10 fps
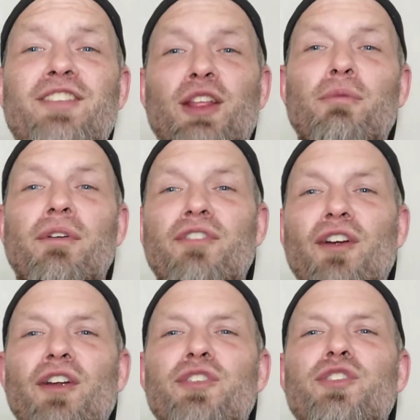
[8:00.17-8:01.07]
the
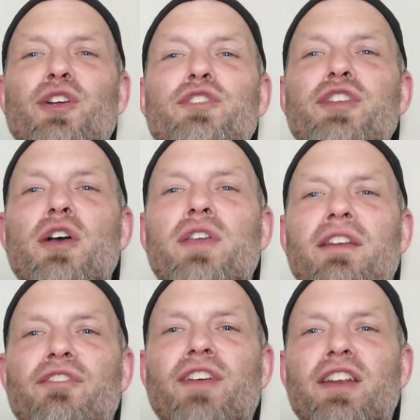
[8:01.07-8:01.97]
reverse. Sergio
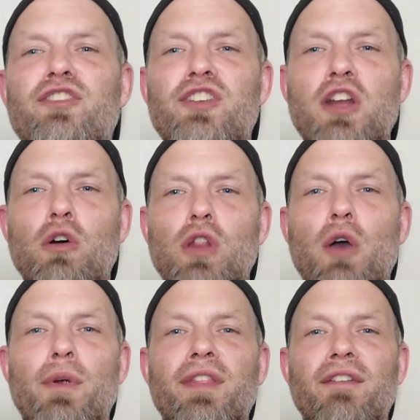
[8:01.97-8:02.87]
can finish no
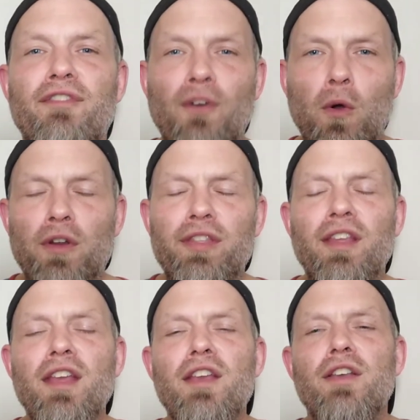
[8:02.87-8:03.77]
lower than fourth,
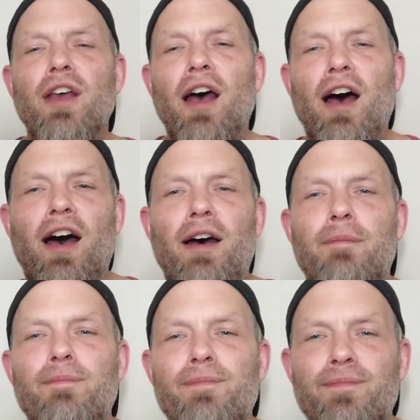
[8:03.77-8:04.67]

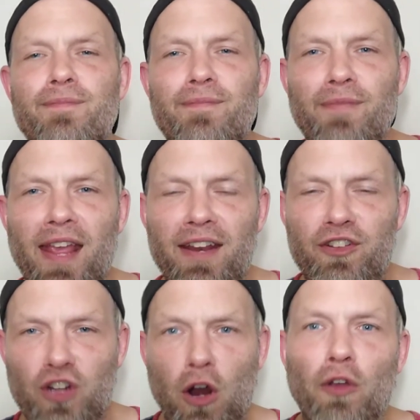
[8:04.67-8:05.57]

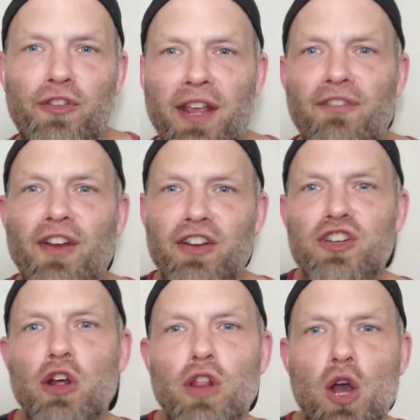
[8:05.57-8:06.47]
and Charles can
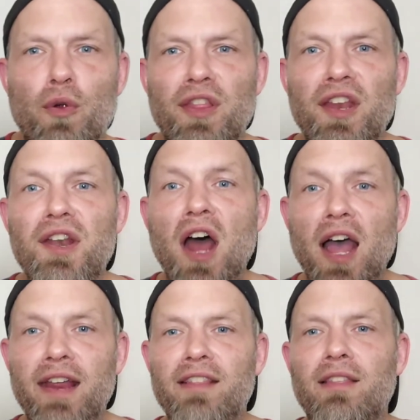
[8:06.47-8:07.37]
finish no lower than
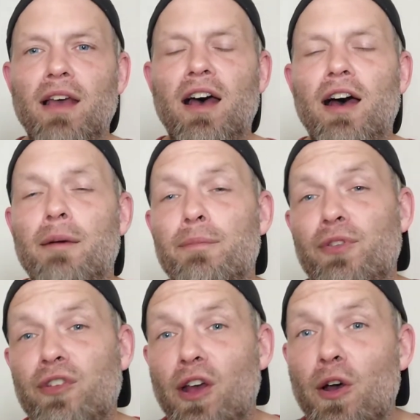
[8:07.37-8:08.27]
ninth.
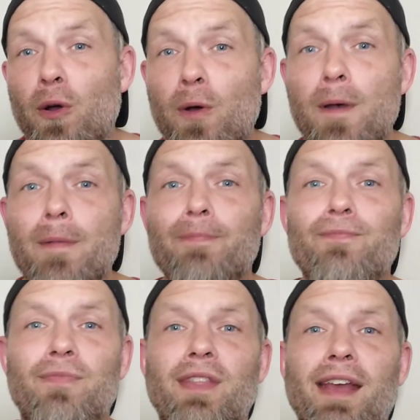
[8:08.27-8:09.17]
So,
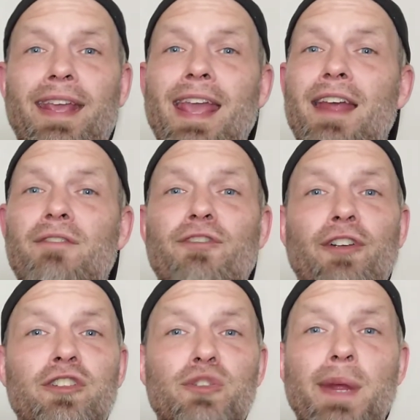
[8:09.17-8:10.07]
again,
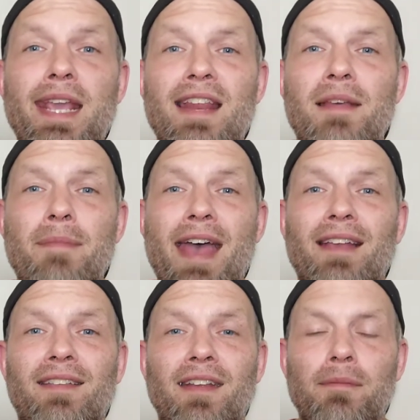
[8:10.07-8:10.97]
first weekend that
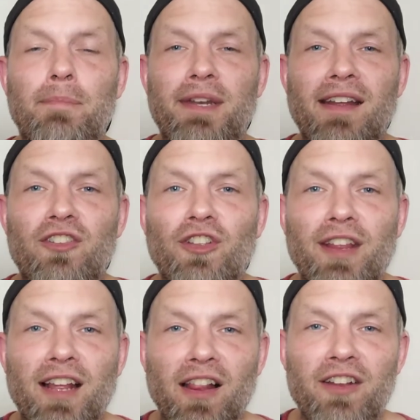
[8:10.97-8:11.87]
Max can
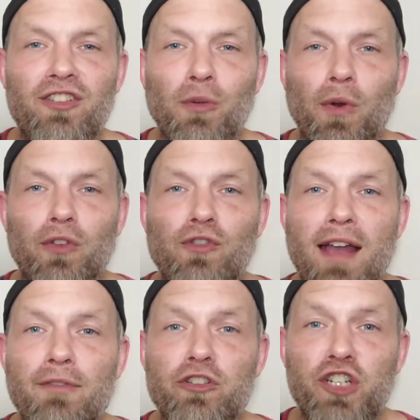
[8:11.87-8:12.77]
potentially clinch the World
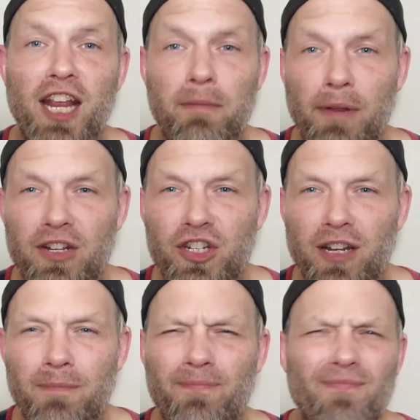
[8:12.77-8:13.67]
Drivers'
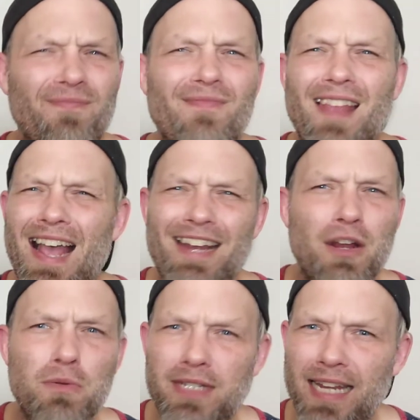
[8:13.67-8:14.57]
Championship. I
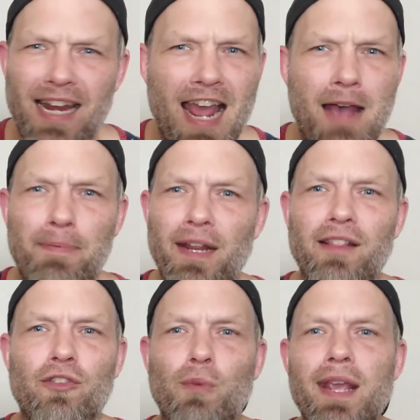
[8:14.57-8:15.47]
don't see it
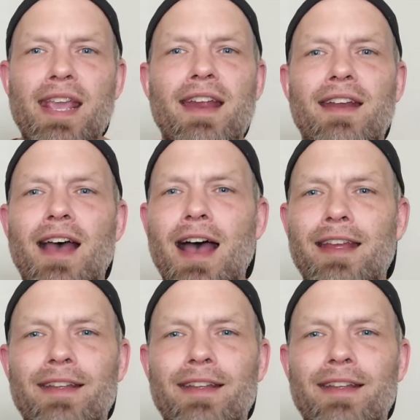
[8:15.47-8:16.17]
happening this weekend.